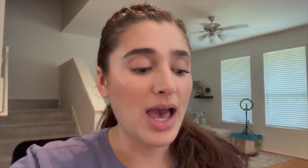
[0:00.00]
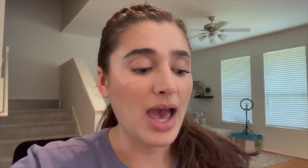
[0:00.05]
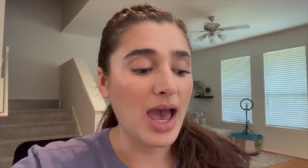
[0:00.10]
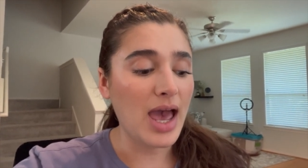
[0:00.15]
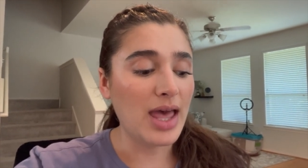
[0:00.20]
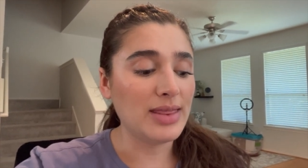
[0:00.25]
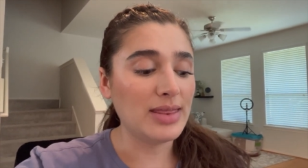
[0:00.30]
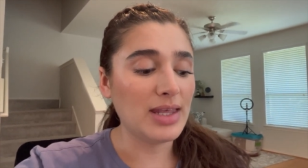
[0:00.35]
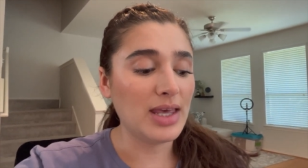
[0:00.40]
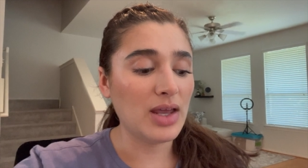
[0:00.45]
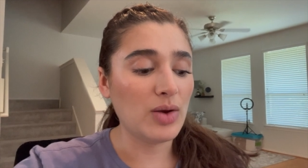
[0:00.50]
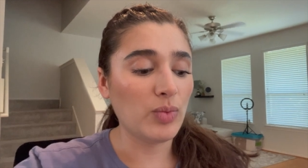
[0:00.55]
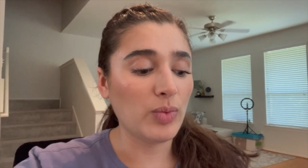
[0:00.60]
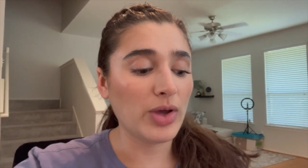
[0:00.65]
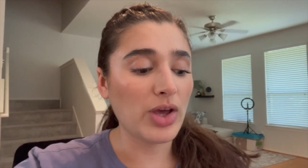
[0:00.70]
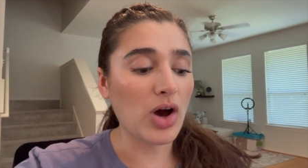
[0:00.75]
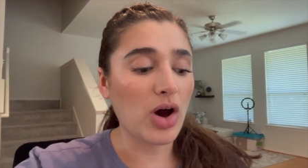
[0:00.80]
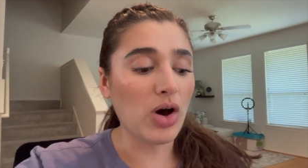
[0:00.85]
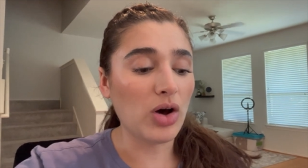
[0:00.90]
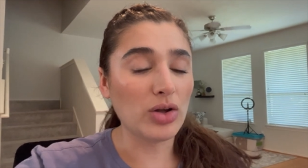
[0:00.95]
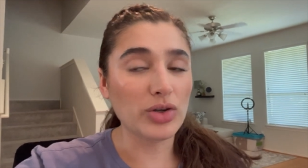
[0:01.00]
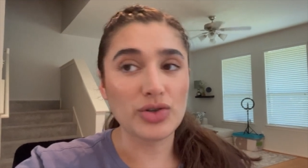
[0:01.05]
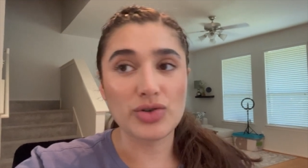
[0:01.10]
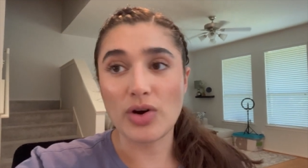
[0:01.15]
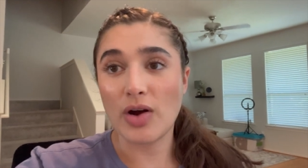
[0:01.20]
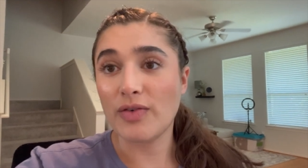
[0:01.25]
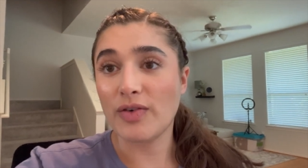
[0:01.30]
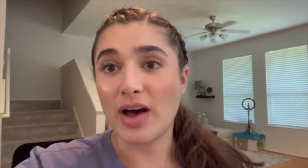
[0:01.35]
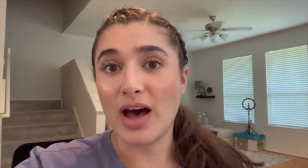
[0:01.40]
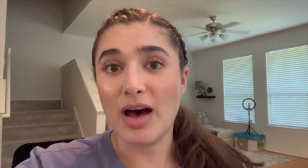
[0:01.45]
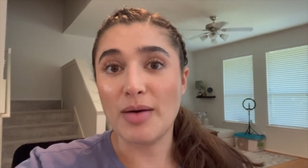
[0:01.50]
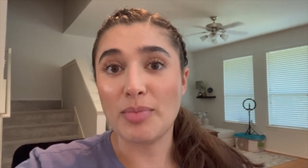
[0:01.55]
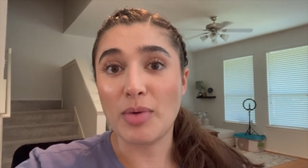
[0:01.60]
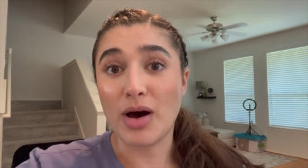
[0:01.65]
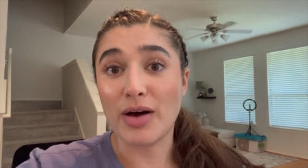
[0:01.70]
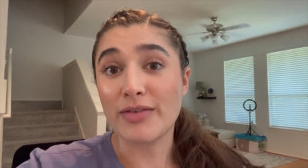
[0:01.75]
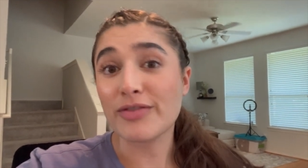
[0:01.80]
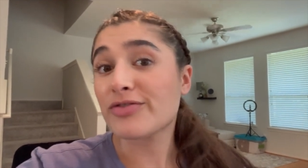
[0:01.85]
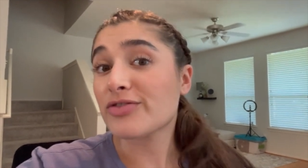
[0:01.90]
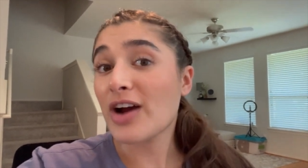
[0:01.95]
and then we all drove up
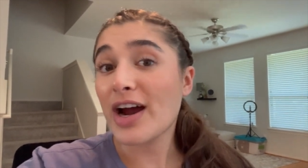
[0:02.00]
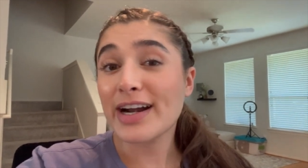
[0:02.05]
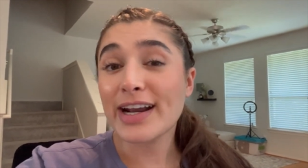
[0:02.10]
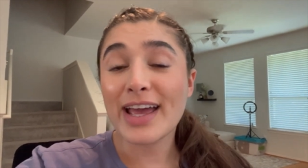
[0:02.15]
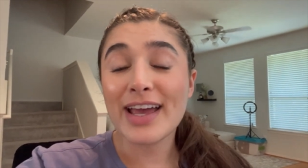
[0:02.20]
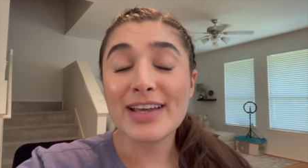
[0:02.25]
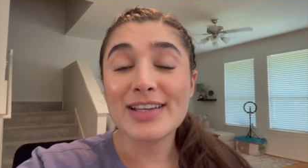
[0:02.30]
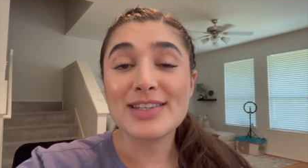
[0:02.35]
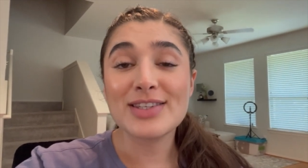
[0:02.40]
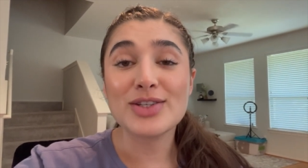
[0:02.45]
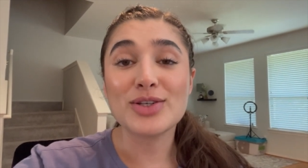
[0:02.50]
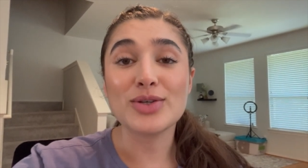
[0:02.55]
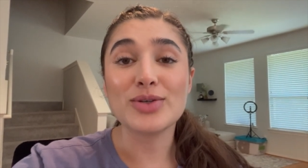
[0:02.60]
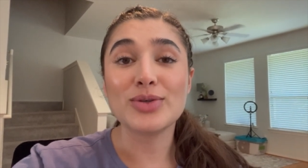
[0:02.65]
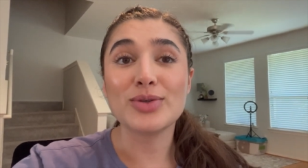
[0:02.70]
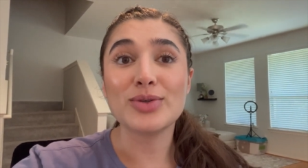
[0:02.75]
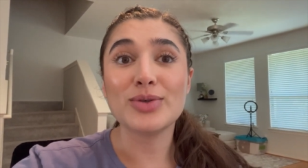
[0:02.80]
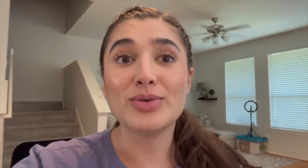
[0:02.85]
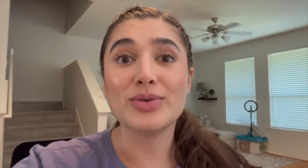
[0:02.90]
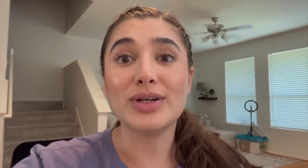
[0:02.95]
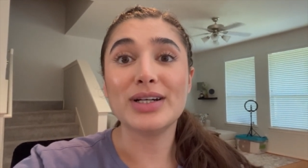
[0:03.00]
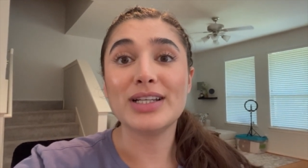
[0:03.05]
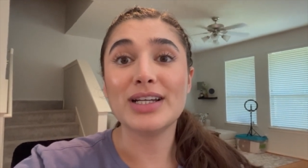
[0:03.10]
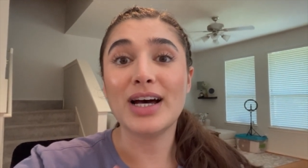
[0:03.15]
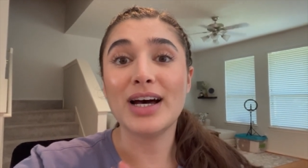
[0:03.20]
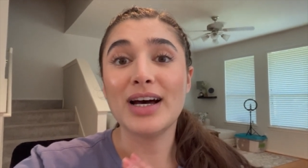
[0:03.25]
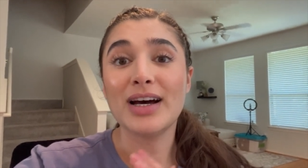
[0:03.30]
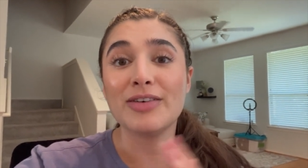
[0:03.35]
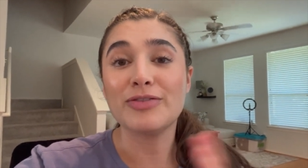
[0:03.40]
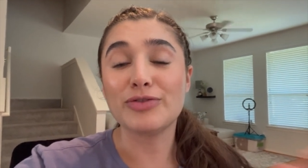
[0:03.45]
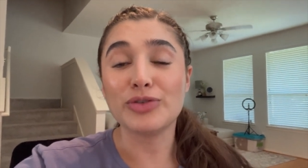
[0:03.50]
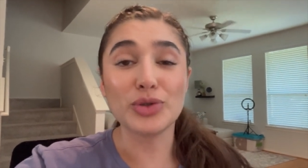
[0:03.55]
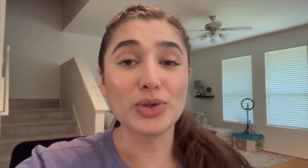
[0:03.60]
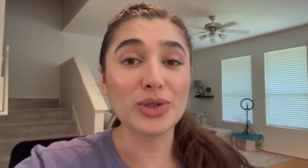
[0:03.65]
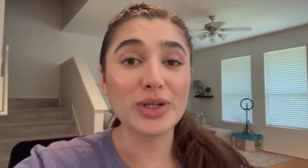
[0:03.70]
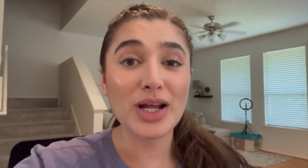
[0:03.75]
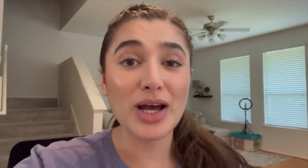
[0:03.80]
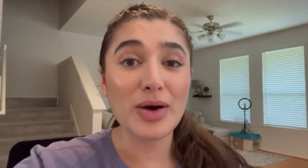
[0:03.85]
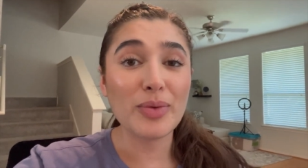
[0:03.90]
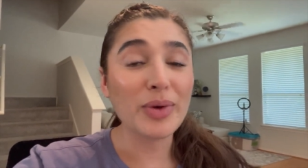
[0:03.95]
on Friday to uh,
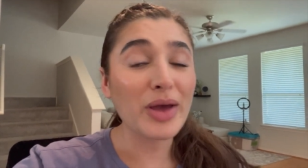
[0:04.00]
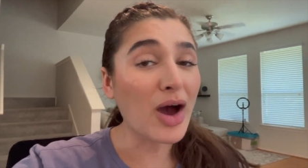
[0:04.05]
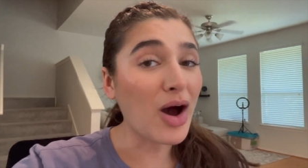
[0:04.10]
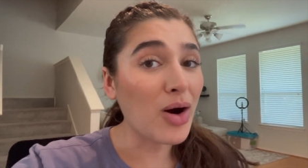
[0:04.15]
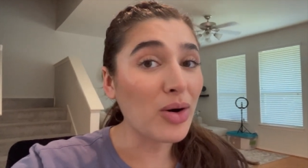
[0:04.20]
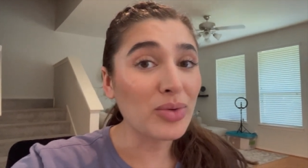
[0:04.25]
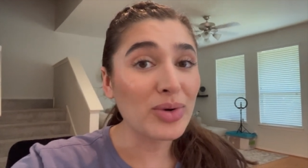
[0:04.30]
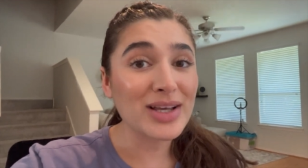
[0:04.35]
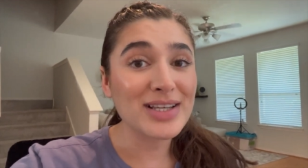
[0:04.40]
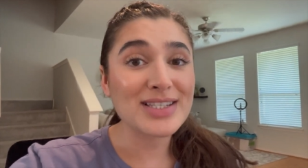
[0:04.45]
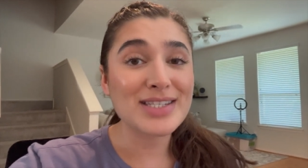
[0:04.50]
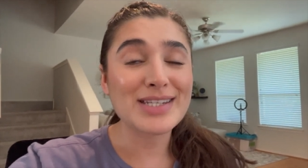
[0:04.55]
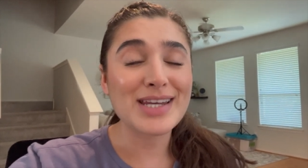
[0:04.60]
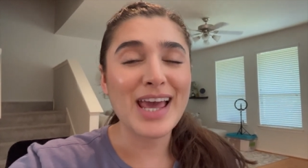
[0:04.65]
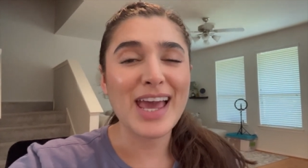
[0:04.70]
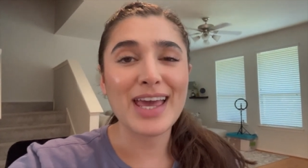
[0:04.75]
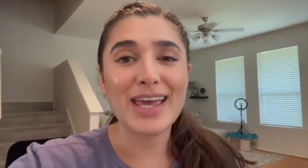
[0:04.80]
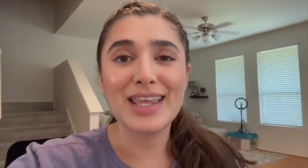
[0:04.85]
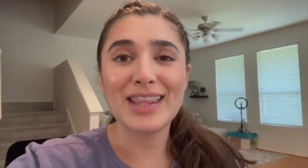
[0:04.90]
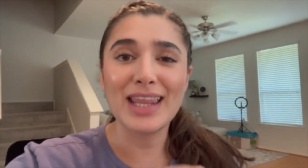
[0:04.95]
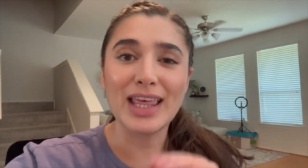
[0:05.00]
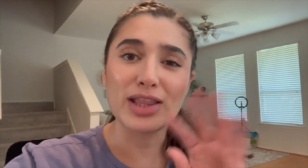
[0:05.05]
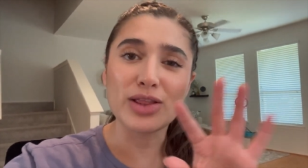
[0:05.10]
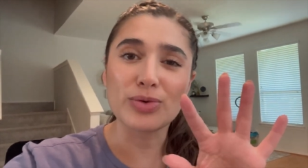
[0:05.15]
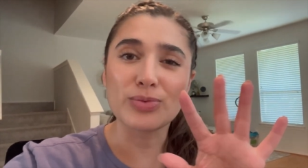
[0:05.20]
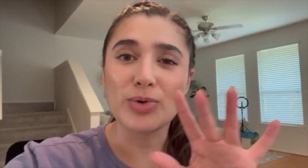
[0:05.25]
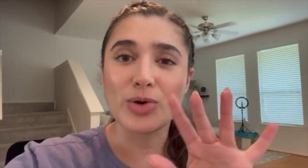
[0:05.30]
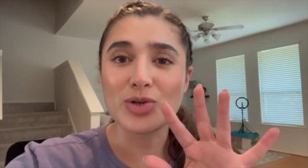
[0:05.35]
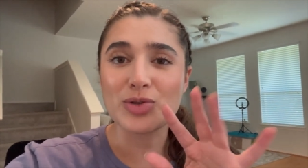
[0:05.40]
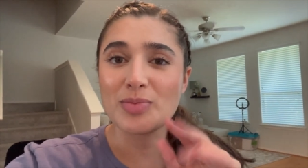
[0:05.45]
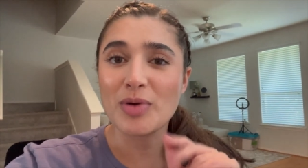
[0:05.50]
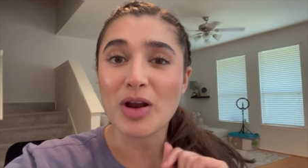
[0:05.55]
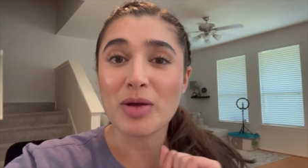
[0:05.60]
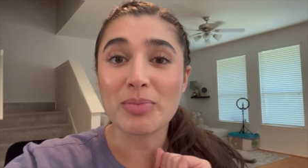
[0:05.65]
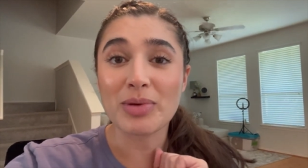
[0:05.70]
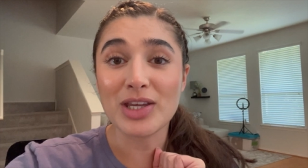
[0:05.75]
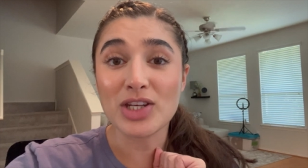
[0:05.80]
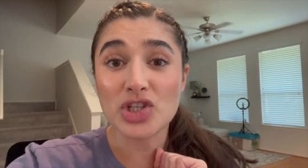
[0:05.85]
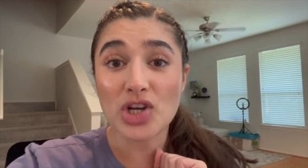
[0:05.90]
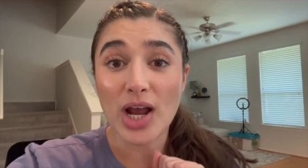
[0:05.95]
Florida. We always stay in like the Rosemary
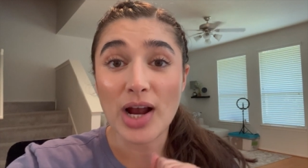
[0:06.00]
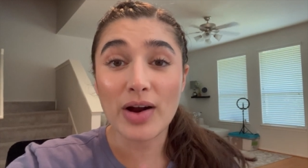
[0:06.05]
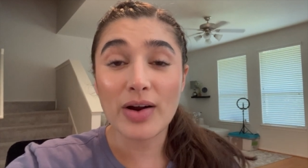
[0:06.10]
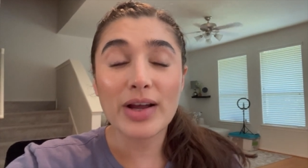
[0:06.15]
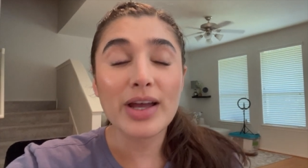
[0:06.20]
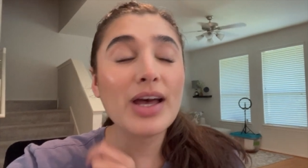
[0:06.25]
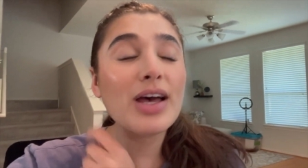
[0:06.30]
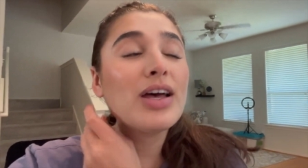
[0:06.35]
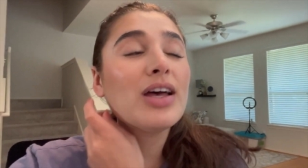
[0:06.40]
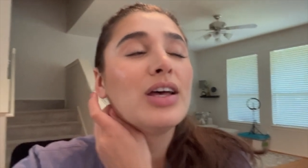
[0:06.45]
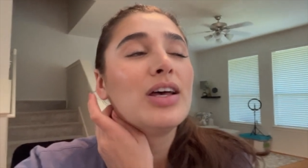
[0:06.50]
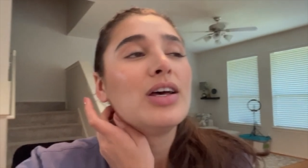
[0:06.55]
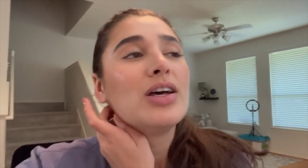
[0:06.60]
Beach area.